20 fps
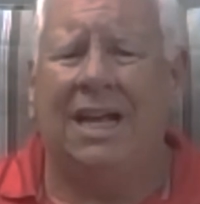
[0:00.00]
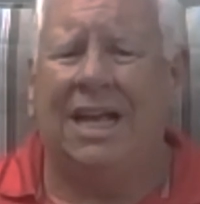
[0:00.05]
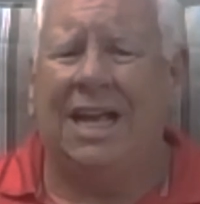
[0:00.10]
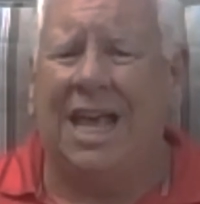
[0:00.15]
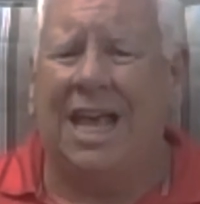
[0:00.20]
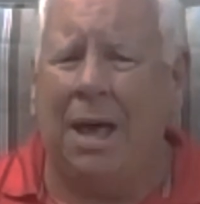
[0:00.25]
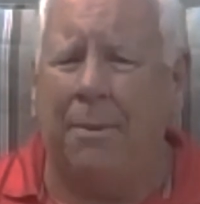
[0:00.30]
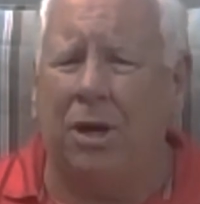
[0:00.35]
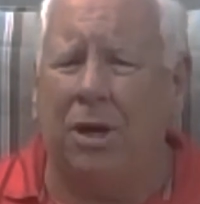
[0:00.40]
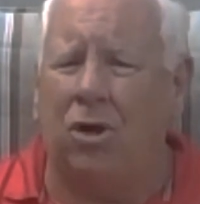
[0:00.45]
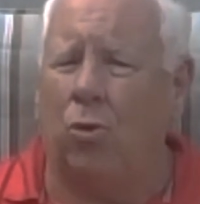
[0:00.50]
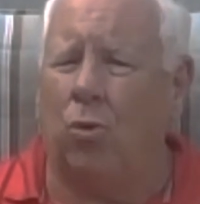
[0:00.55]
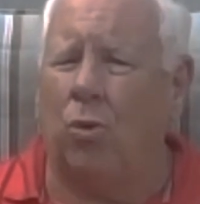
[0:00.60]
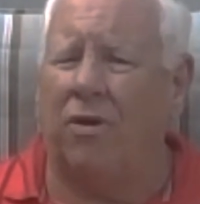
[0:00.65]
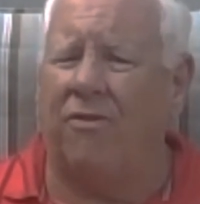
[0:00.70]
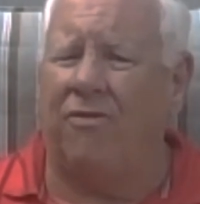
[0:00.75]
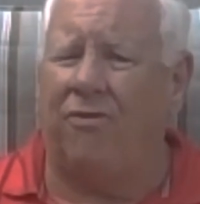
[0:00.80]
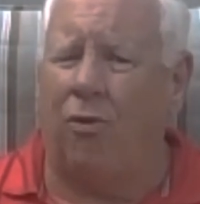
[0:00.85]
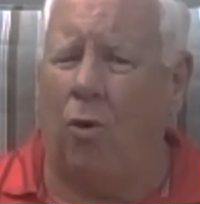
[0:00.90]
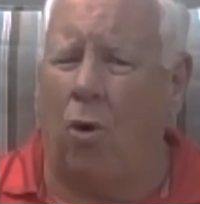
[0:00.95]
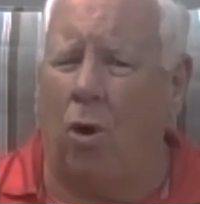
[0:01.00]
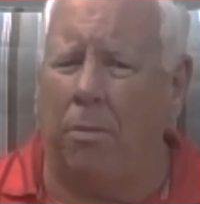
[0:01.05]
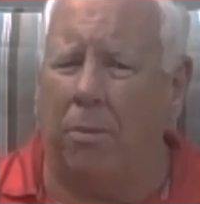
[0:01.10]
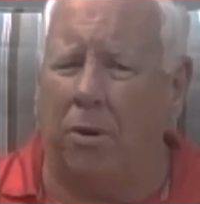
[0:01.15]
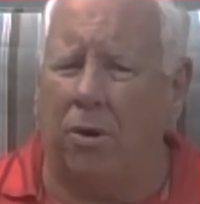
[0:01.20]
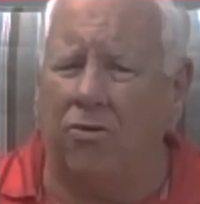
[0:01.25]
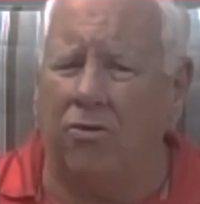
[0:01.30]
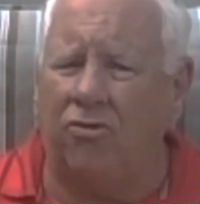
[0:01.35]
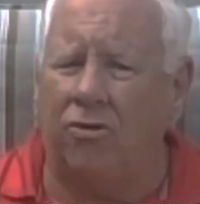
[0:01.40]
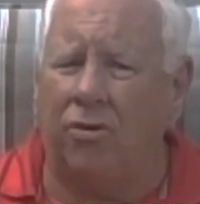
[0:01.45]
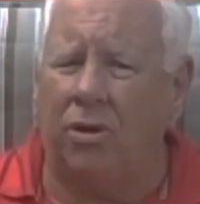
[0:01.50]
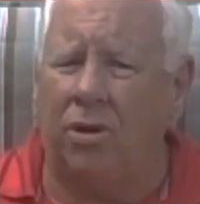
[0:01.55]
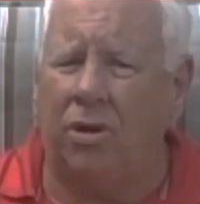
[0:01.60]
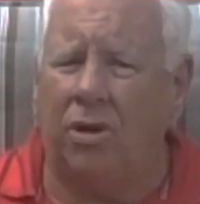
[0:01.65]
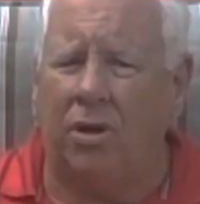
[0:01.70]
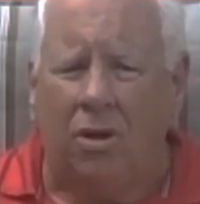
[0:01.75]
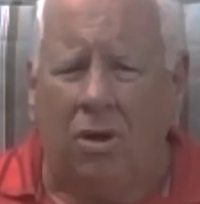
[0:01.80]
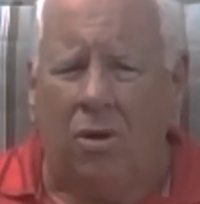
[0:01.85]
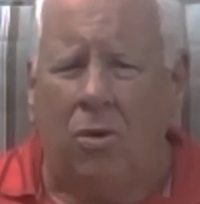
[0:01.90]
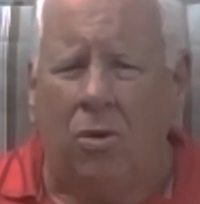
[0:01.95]
Chemical reformers,
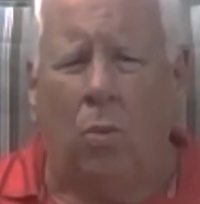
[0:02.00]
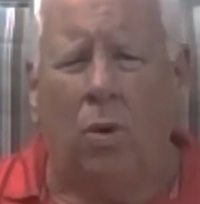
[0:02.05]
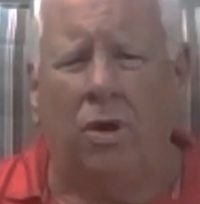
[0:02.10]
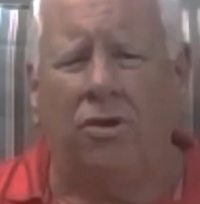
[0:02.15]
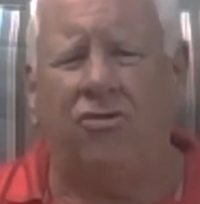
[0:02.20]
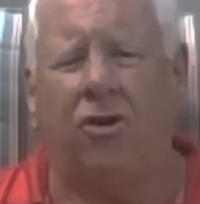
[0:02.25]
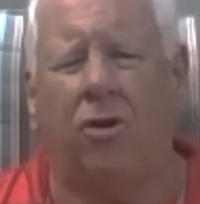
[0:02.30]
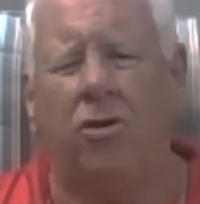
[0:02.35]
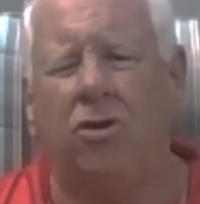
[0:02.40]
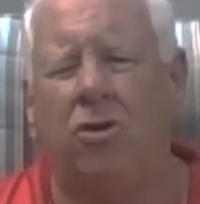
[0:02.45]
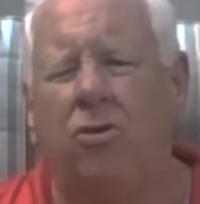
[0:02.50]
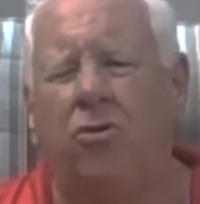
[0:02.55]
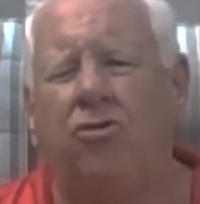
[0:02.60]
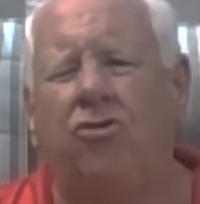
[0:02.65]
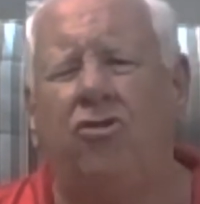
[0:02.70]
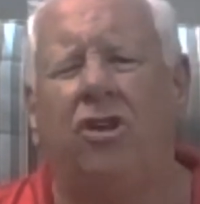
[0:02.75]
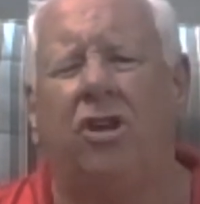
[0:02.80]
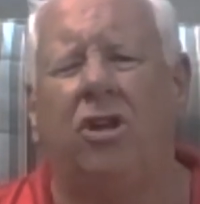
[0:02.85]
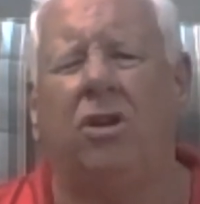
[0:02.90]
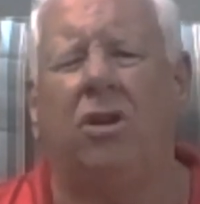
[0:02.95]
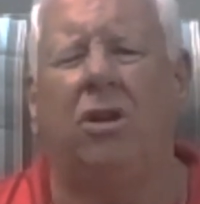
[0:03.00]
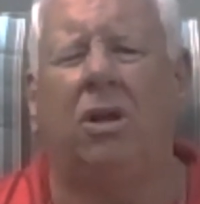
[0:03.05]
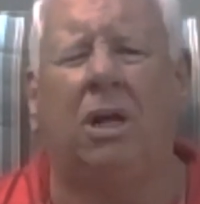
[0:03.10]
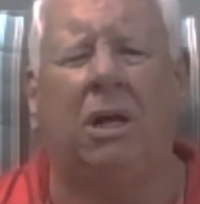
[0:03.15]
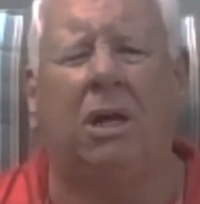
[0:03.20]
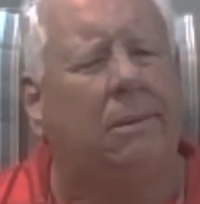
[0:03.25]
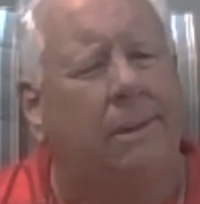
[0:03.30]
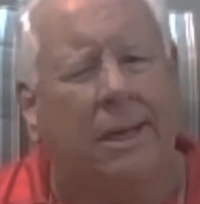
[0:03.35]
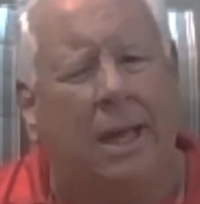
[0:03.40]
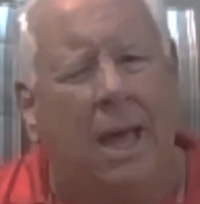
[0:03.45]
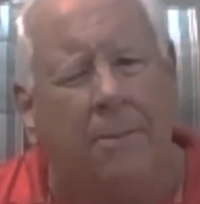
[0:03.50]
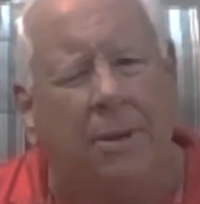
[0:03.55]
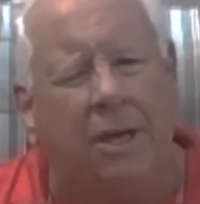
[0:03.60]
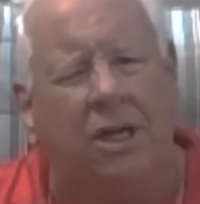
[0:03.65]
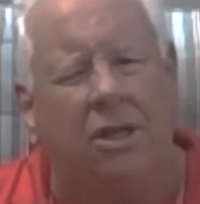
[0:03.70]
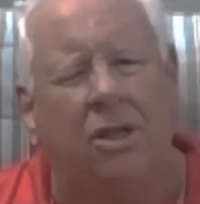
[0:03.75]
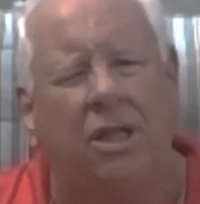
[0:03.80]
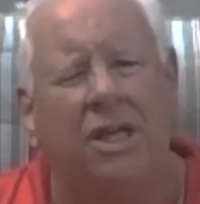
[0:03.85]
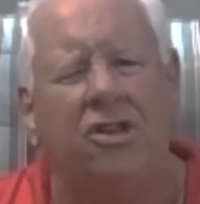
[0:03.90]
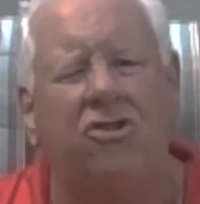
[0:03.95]
which are used to
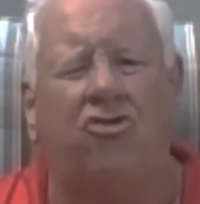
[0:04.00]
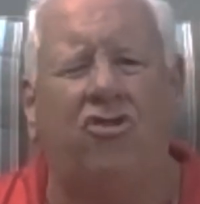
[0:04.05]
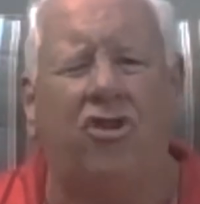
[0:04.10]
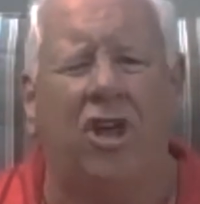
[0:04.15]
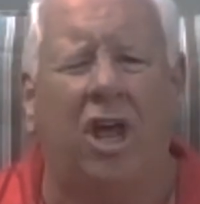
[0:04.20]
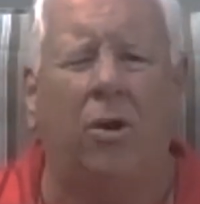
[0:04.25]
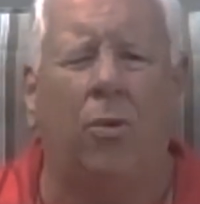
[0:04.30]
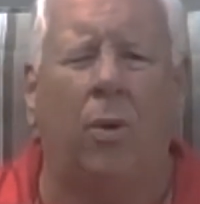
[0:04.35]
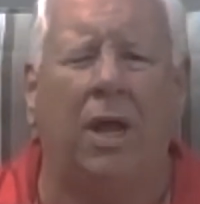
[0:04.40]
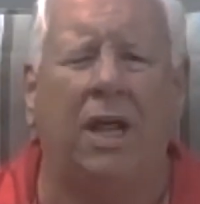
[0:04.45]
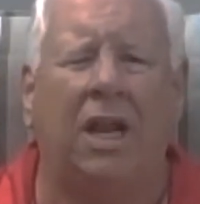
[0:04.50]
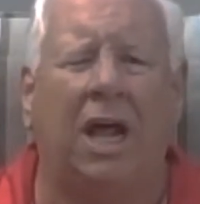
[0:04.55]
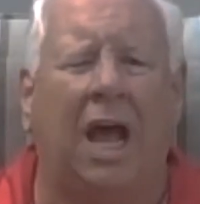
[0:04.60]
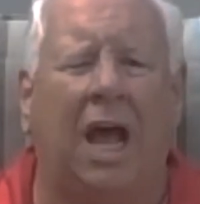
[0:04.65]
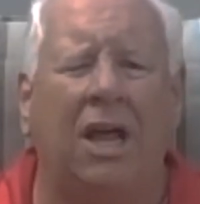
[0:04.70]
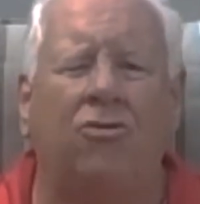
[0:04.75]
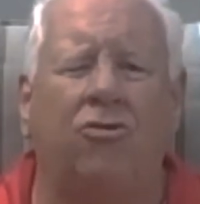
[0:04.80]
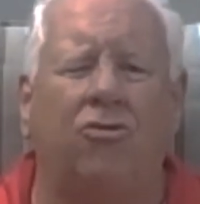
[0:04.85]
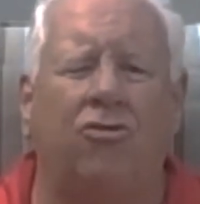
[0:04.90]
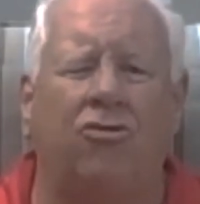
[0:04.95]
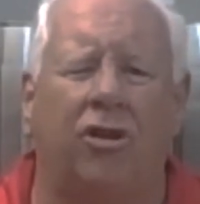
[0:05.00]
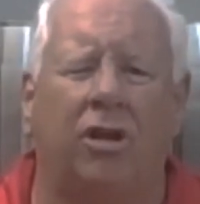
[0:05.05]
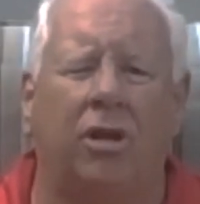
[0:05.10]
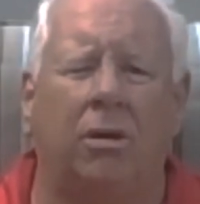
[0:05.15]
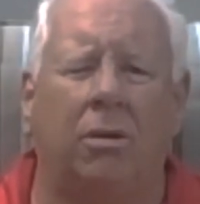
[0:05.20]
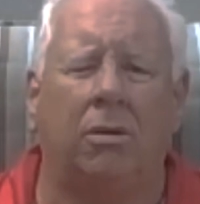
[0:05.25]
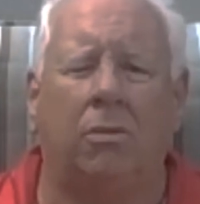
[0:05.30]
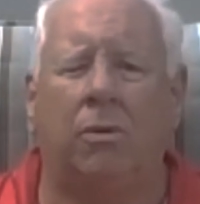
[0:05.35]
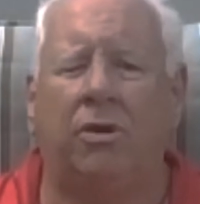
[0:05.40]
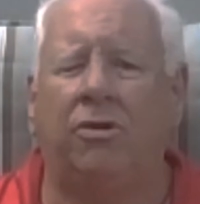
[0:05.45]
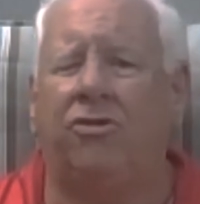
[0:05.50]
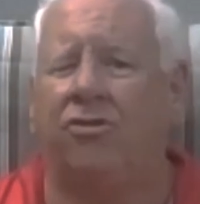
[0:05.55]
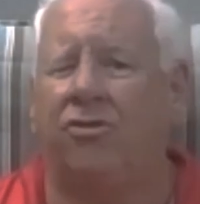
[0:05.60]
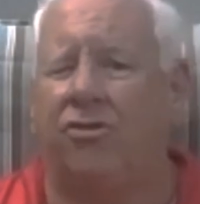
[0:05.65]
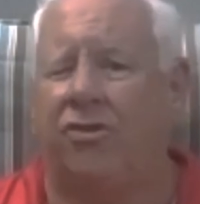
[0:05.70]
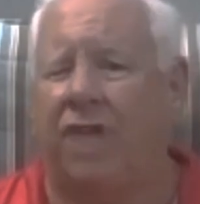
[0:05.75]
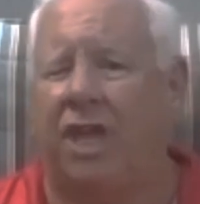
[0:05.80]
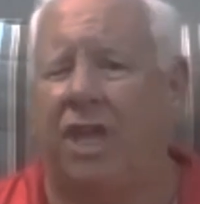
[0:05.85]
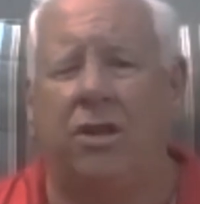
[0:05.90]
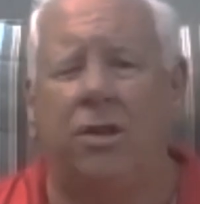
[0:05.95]
chemically generate hydrogen, which is
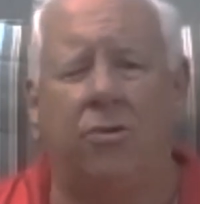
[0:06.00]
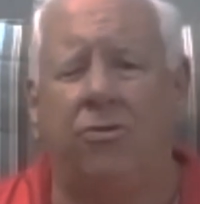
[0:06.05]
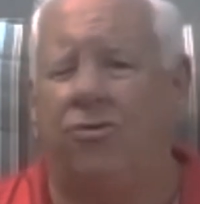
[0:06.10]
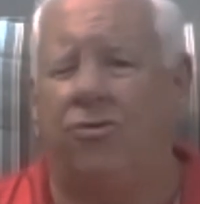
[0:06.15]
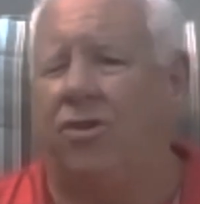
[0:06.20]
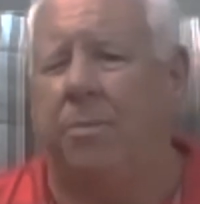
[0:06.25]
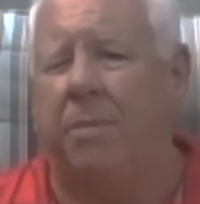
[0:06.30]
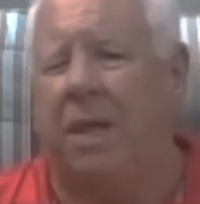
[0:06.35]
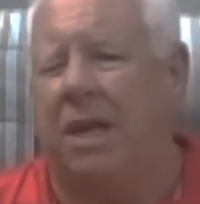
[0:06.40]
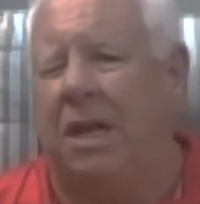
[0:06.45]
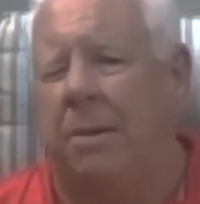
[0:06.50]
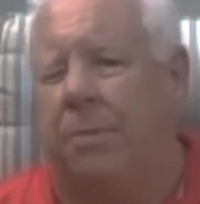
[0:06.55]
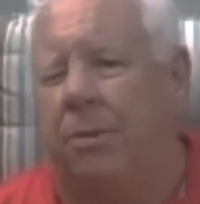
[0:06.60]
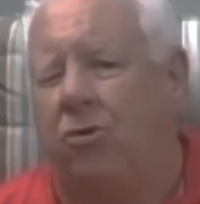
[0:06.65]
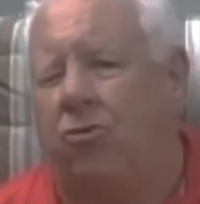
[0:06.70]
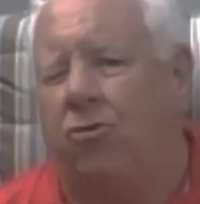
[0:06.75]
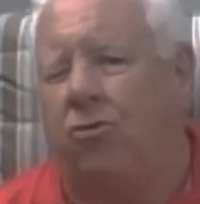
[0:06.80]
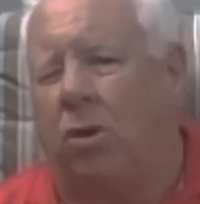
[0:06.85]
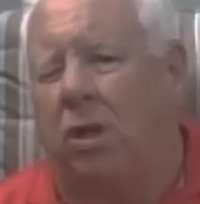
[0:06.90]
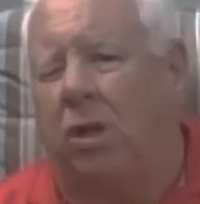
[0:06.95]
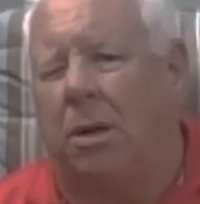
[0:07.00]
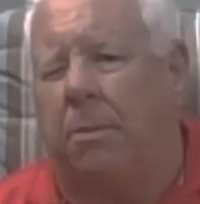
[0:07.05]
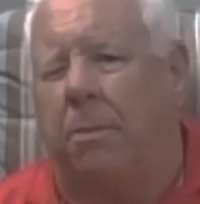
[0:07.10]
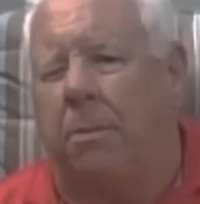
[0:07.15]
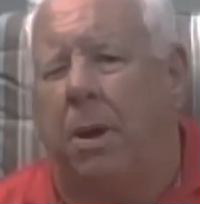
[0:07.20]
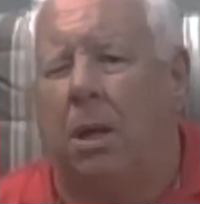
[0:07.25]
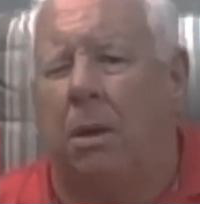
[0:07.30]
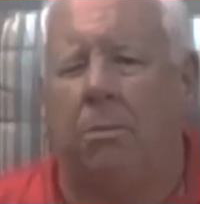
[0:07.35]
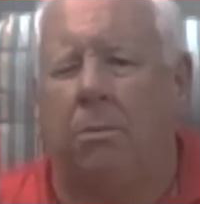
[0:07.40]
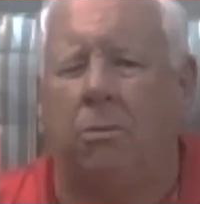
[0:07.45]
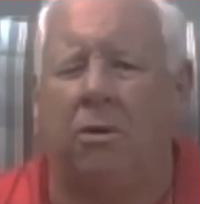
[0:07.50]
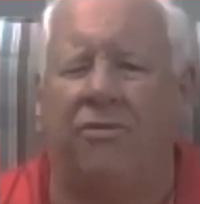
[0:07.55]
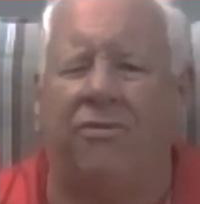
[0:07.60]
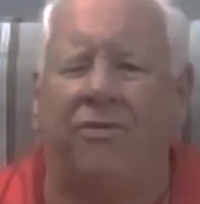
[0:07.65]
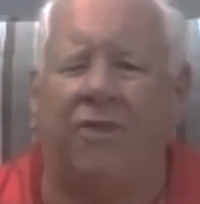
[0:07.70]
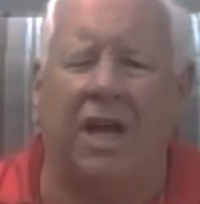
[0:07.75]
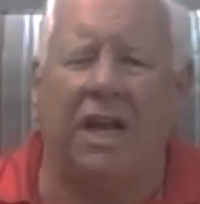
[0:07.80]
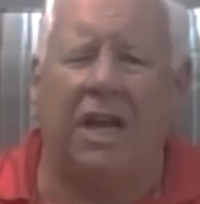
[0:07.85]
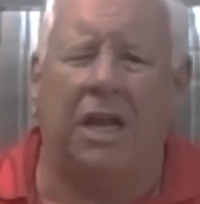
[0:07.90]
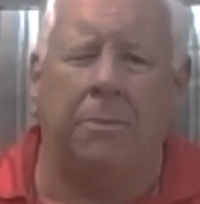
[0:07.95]
then used in many petroleum
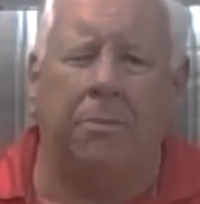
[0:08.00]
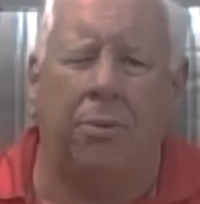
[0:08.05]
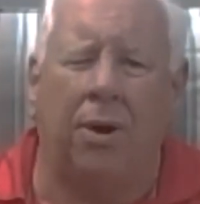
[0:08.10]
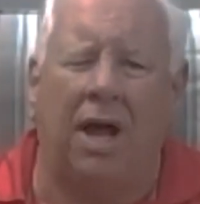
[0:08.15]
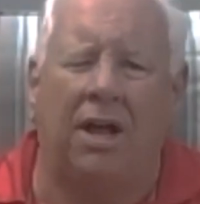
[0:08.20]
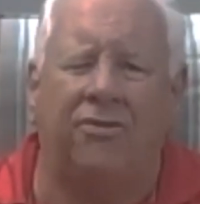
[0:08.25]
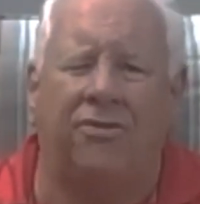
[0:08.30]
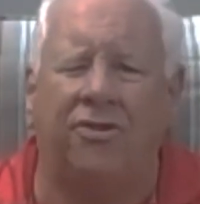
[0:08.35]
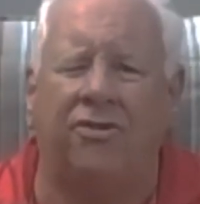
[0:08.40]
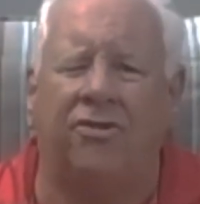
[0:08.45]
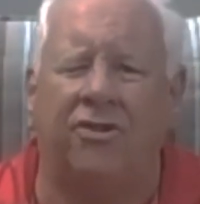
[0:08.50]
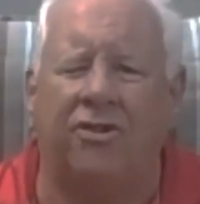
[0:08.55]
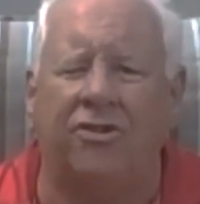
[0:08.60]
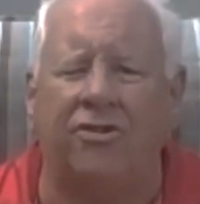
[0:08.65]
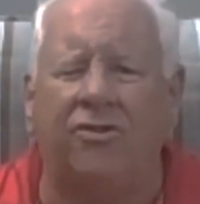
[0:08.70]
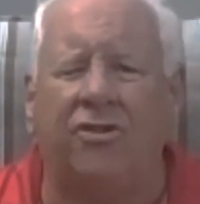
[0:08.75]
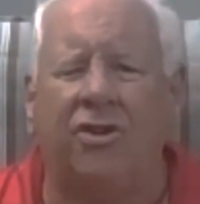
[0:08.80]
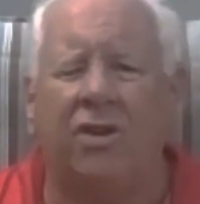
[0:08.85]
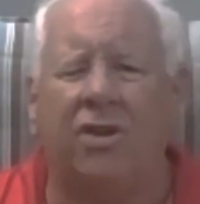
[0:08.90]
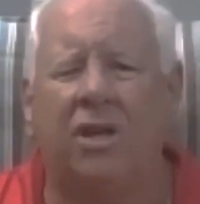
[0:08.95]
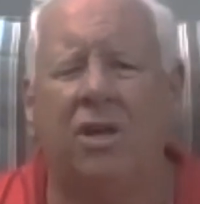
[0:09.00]
refining processes,